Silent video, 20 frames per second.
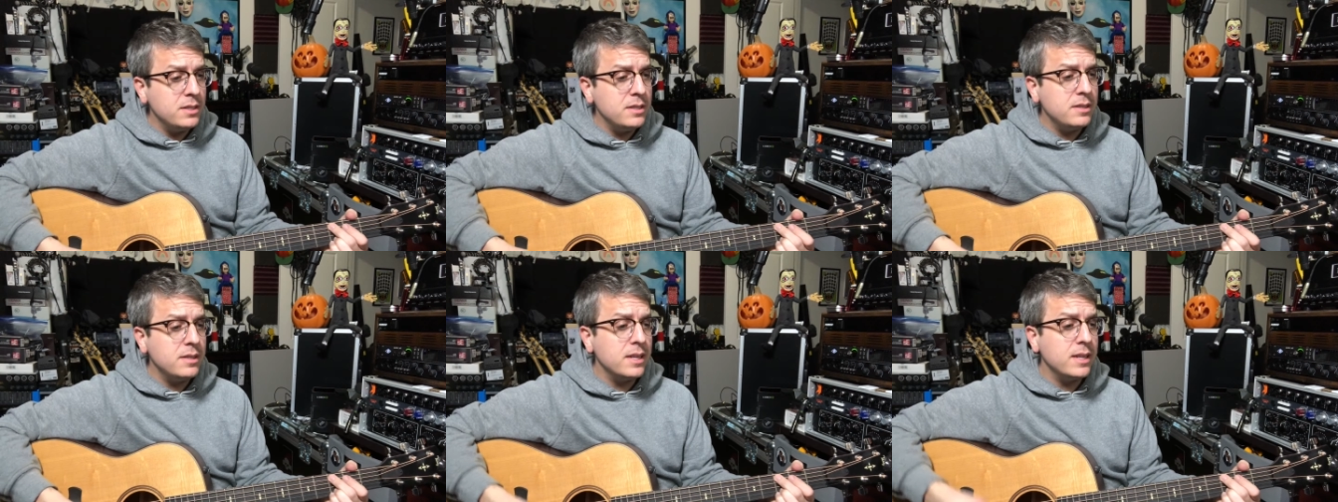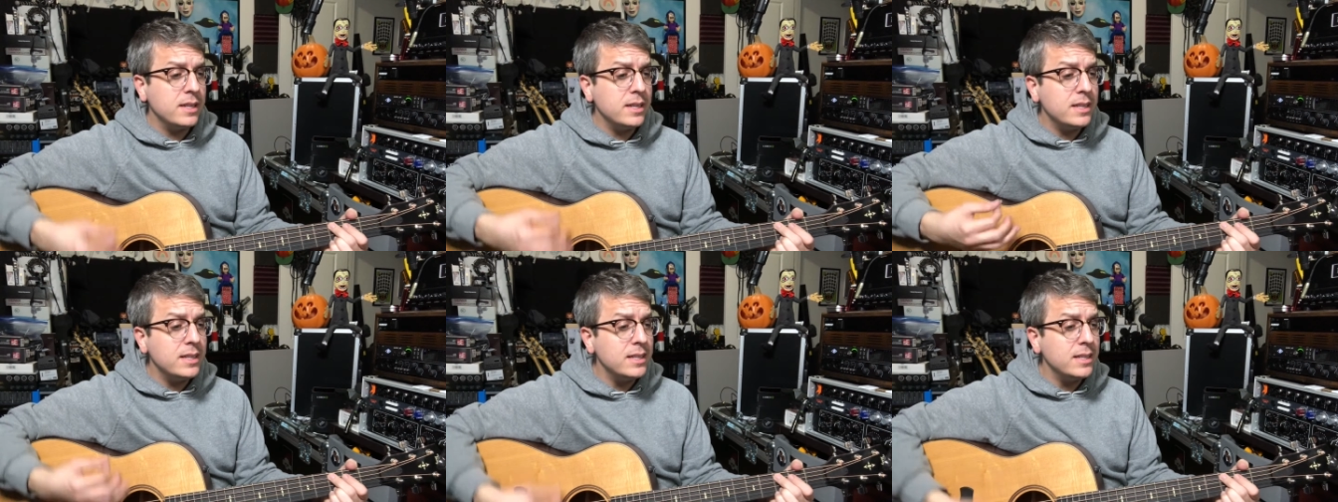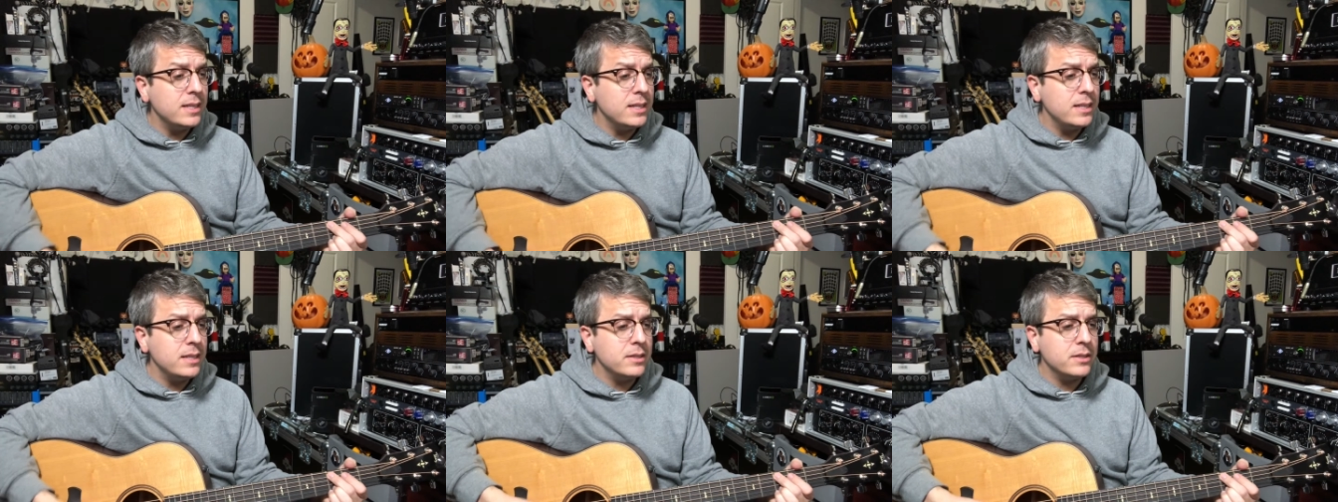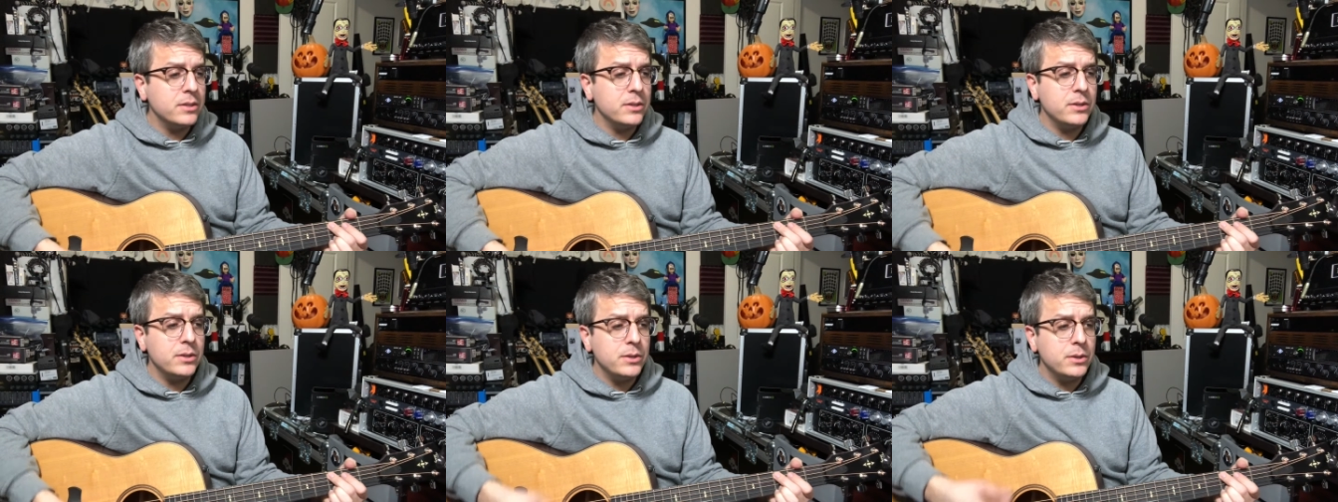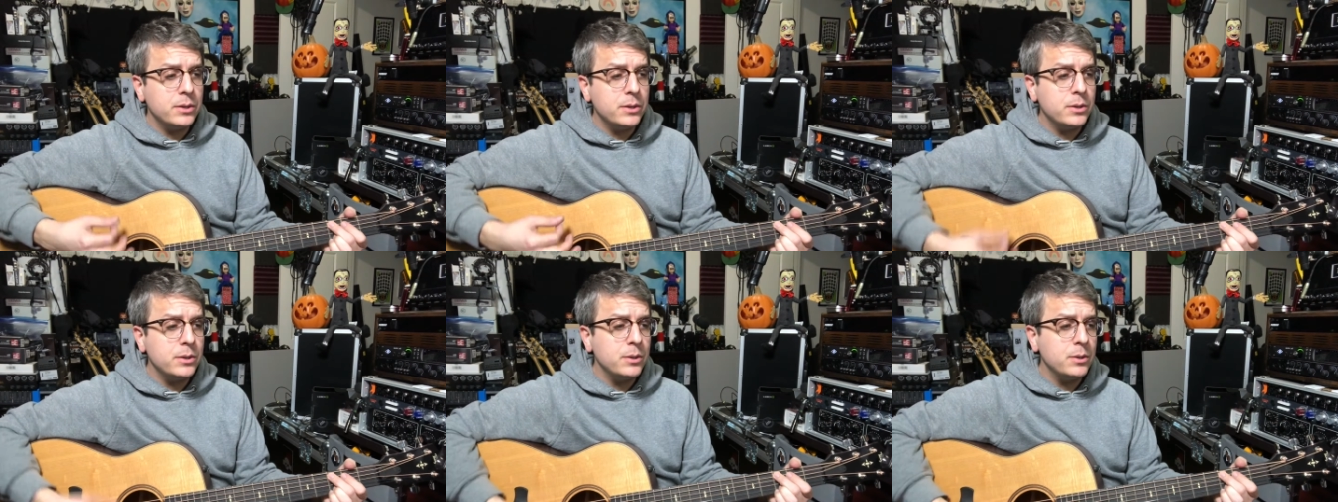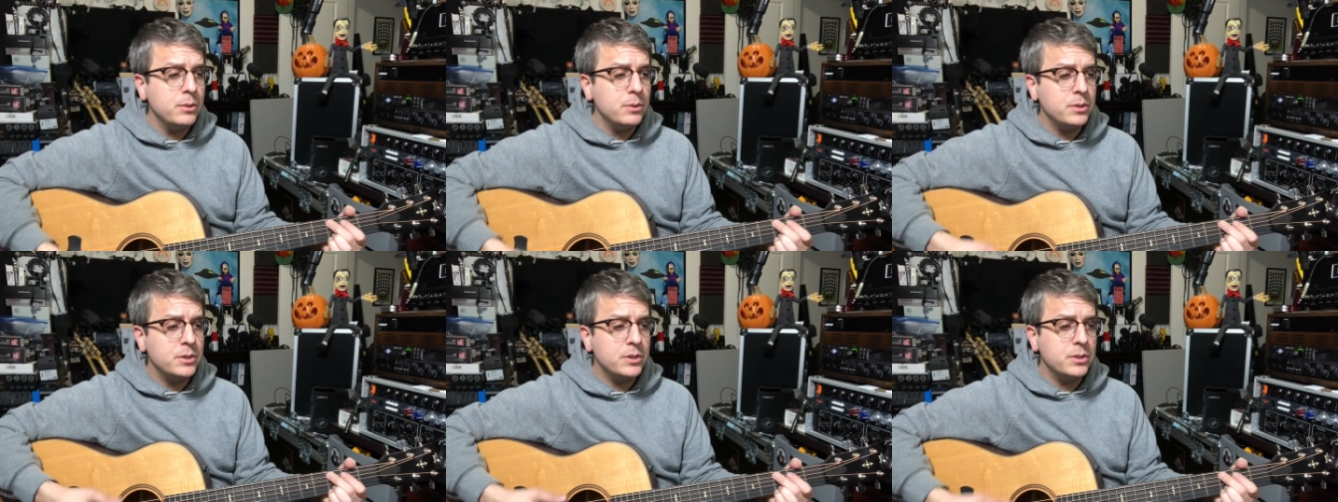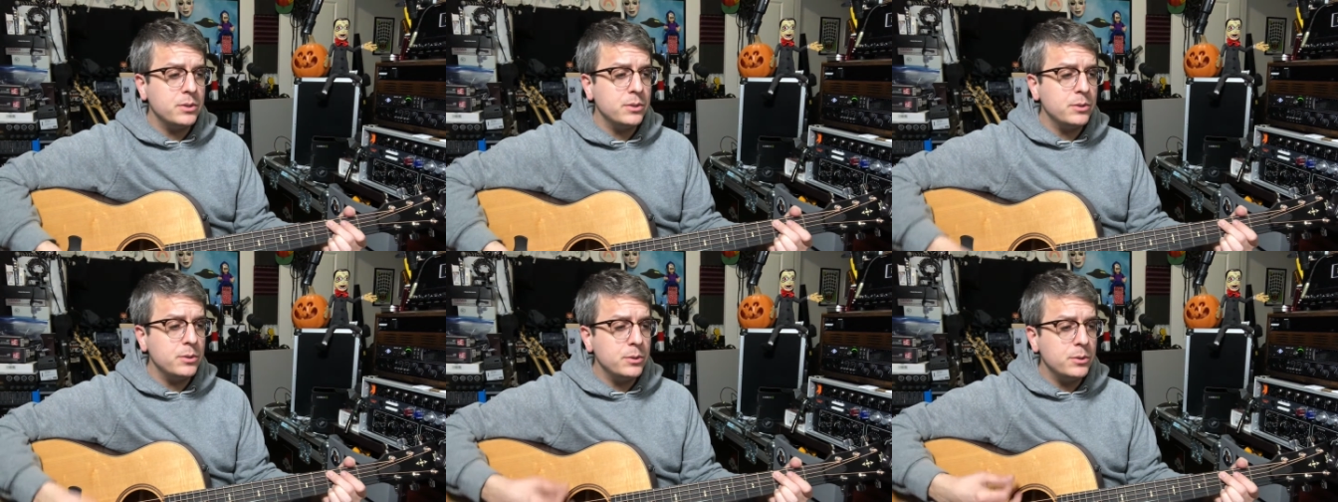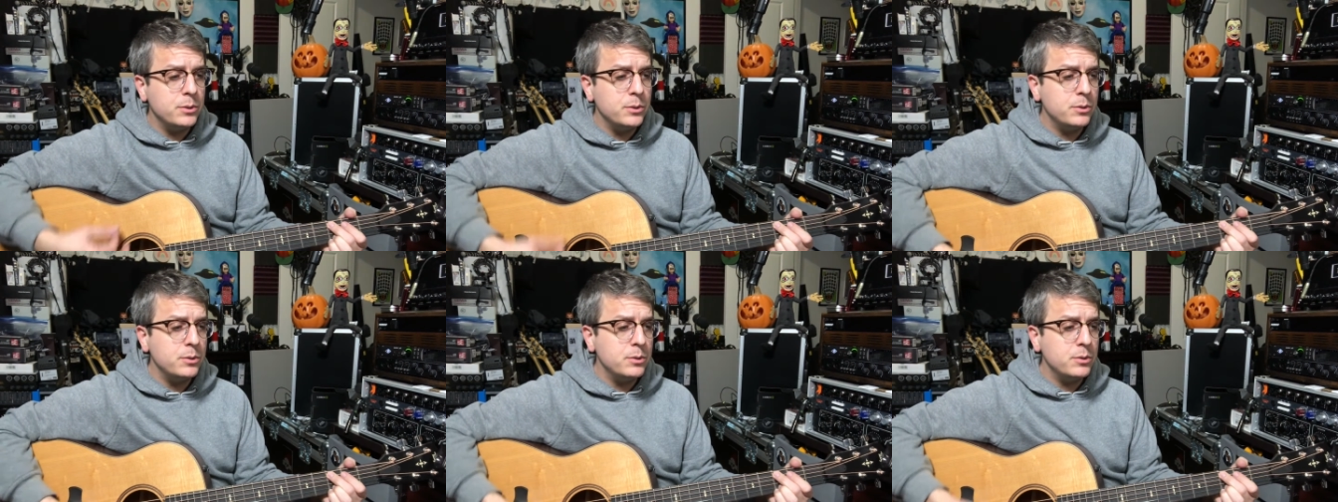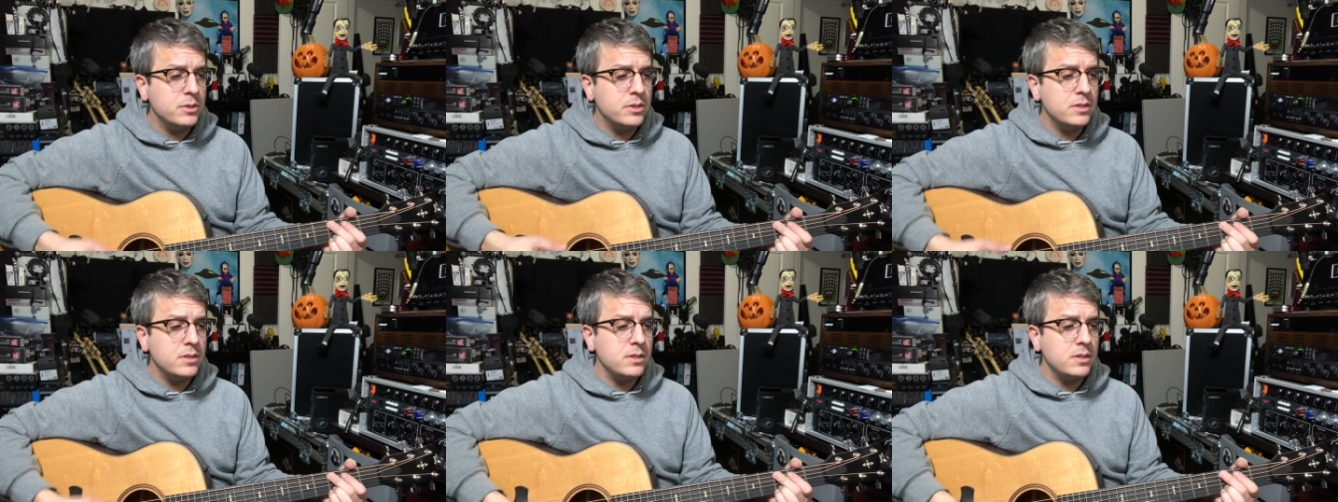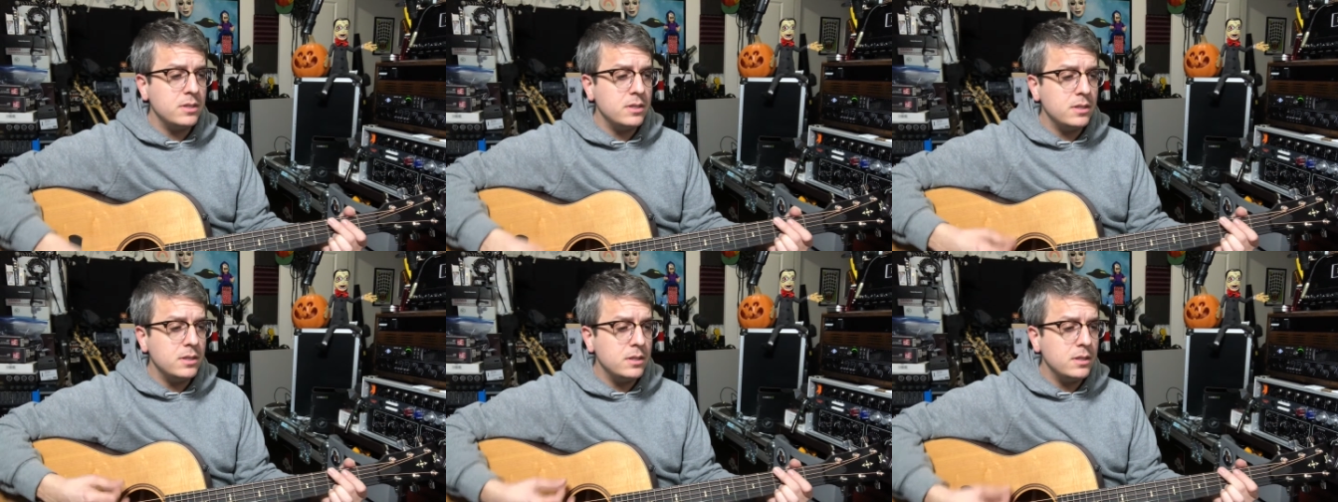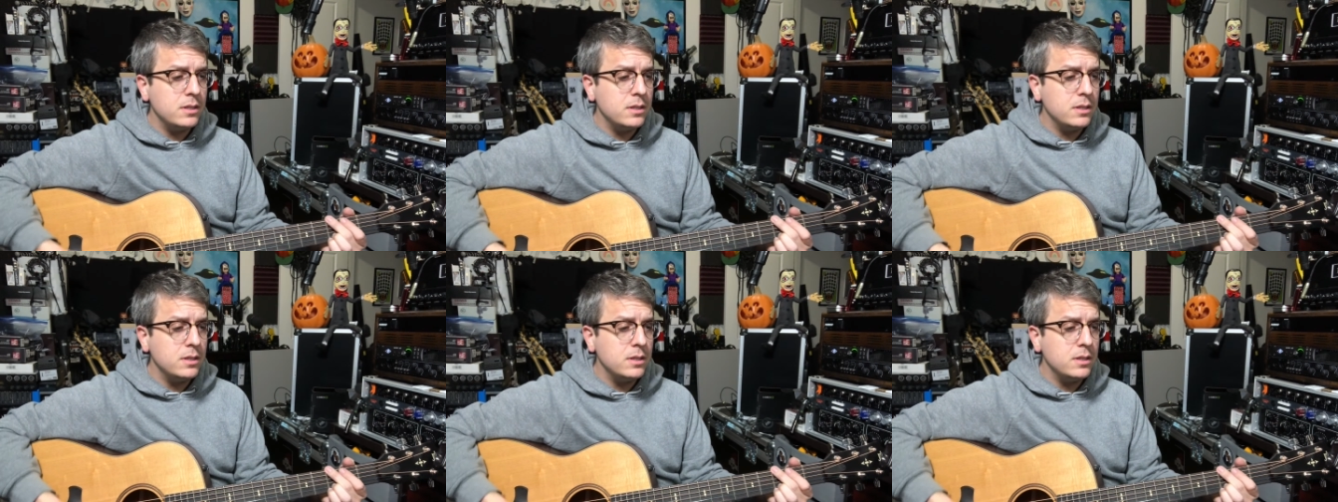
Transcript: then go to C.